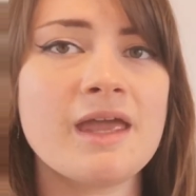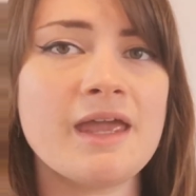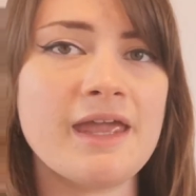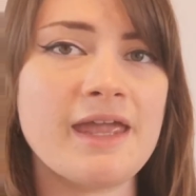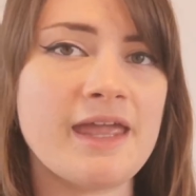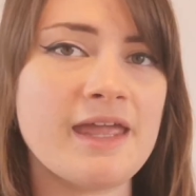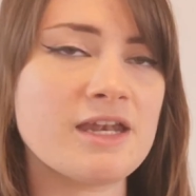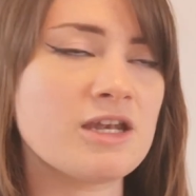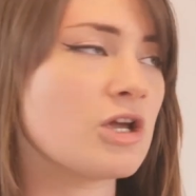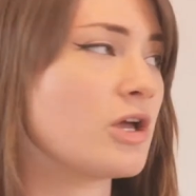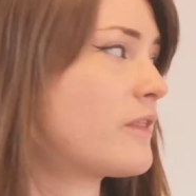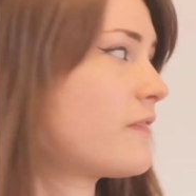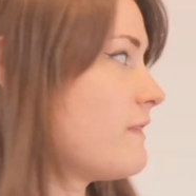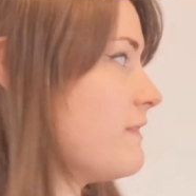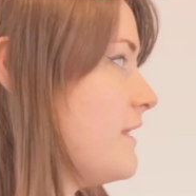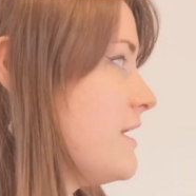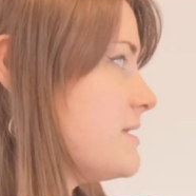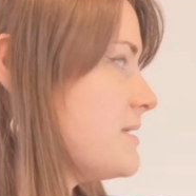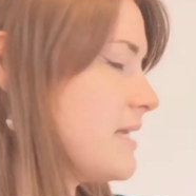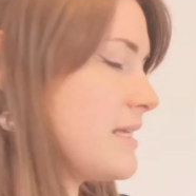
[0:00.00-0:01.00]
In
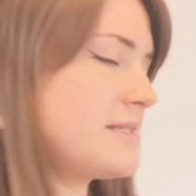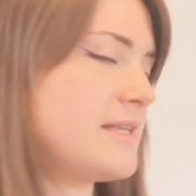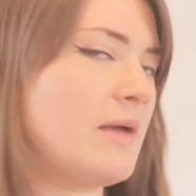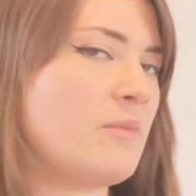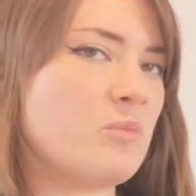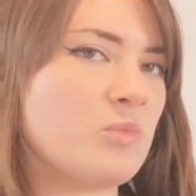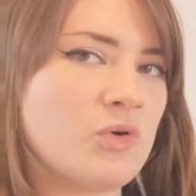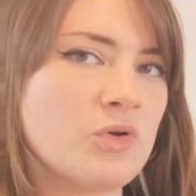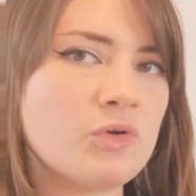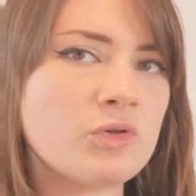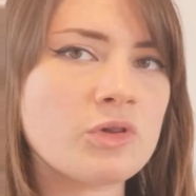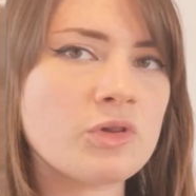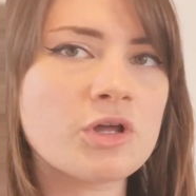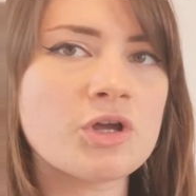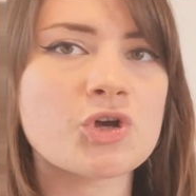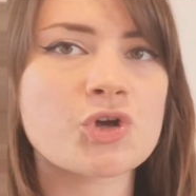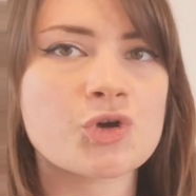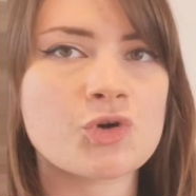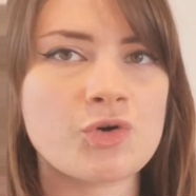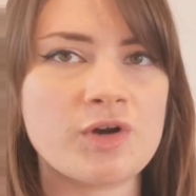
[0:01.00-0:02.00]
this example,
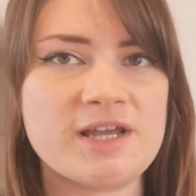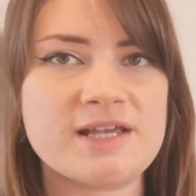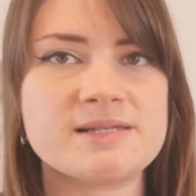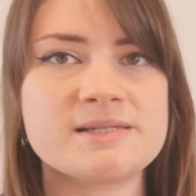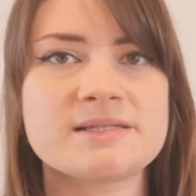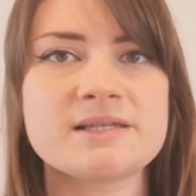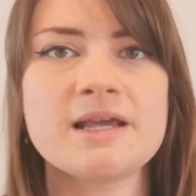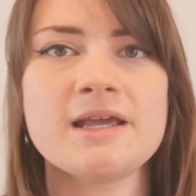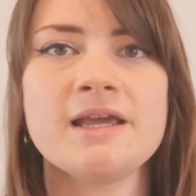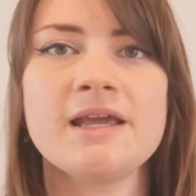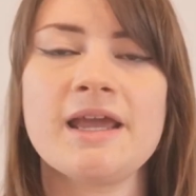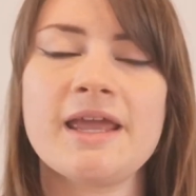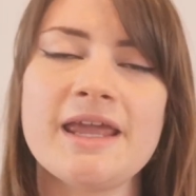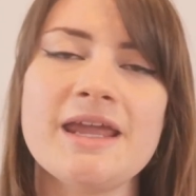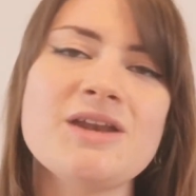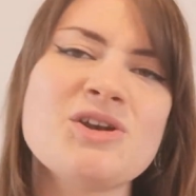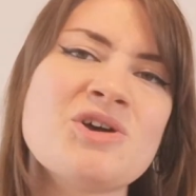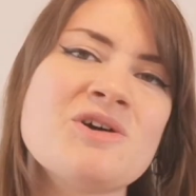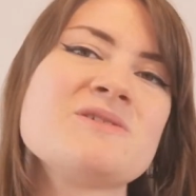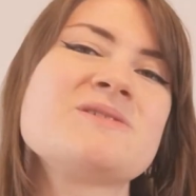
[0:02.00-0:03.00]
Chris,
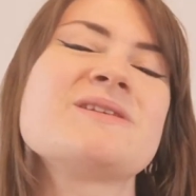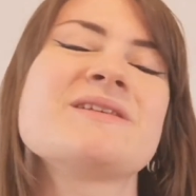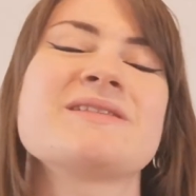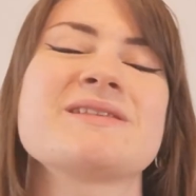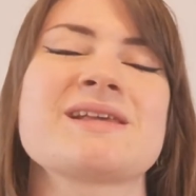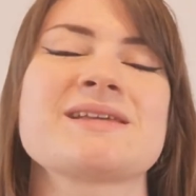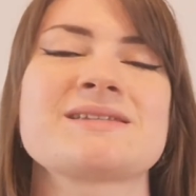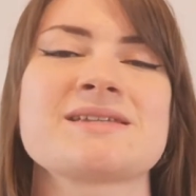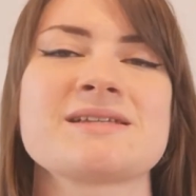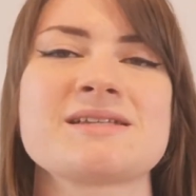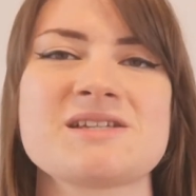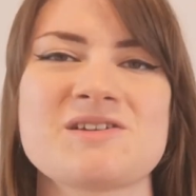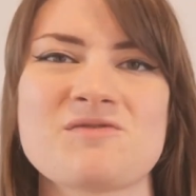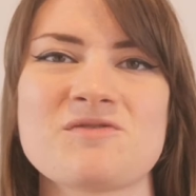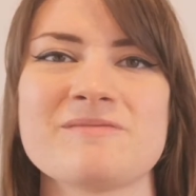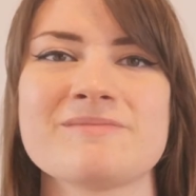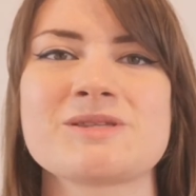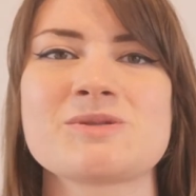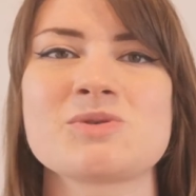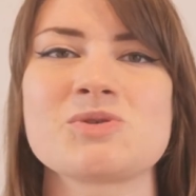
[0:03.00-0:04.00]
he knows that there's a
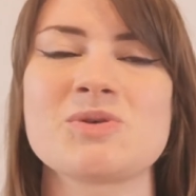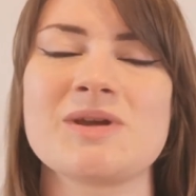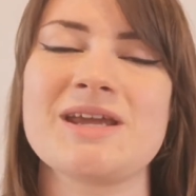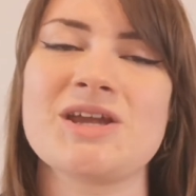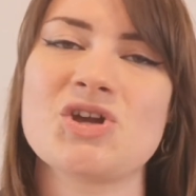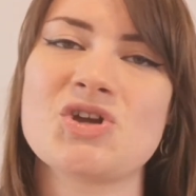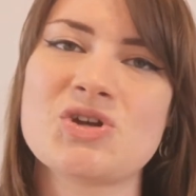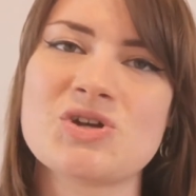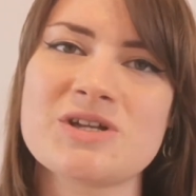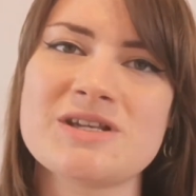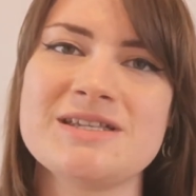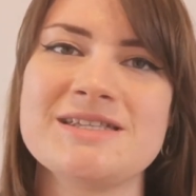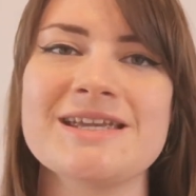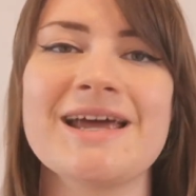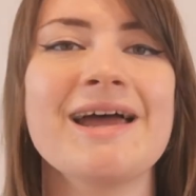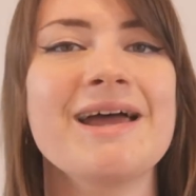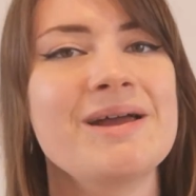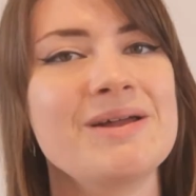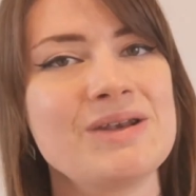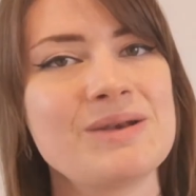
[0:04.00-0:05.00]
difference between good
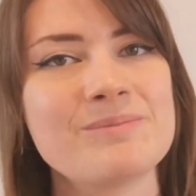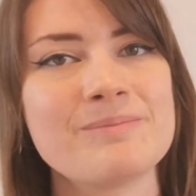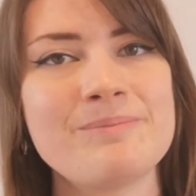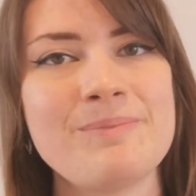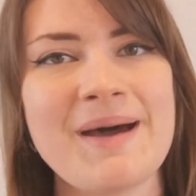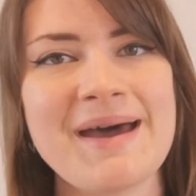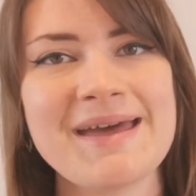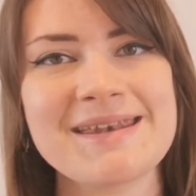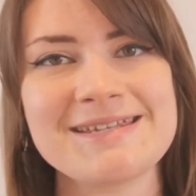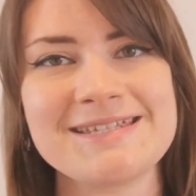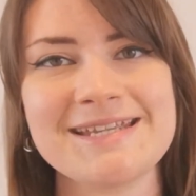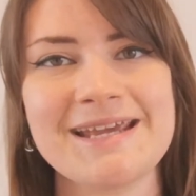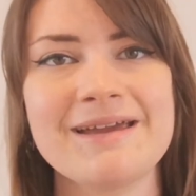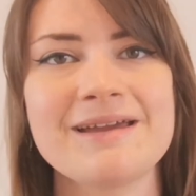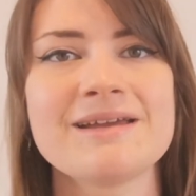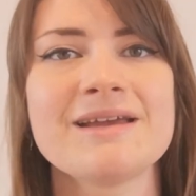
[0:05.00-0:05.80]
debt and bad debt.